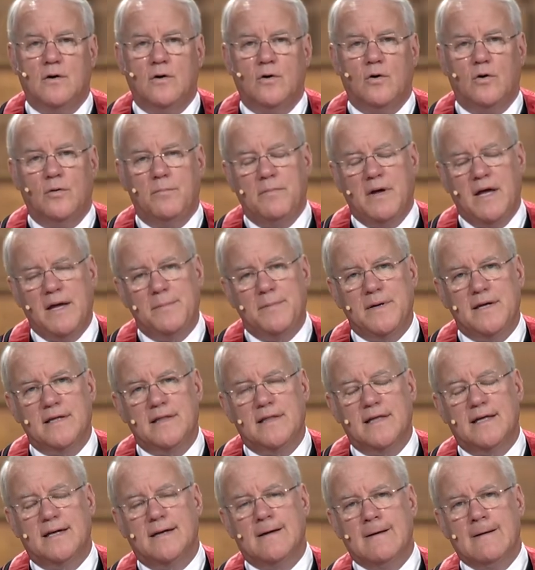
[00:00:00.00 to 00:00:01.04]
Or it may be
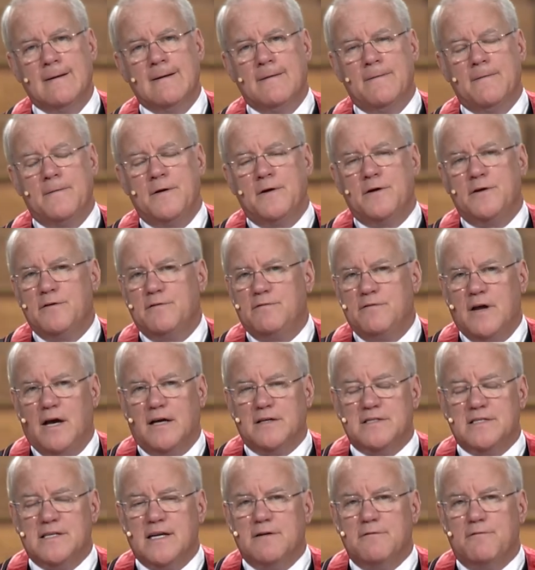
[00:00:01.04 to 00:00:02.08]
that you've
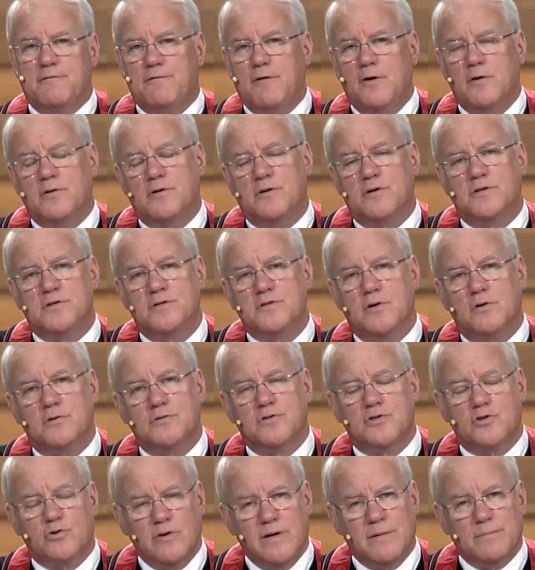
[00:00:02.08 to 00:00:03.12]
not stayed focused on
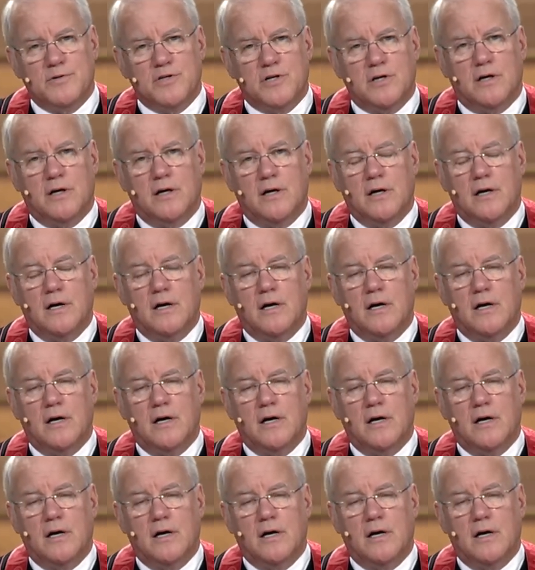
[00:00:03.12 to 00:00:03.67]
Scripture.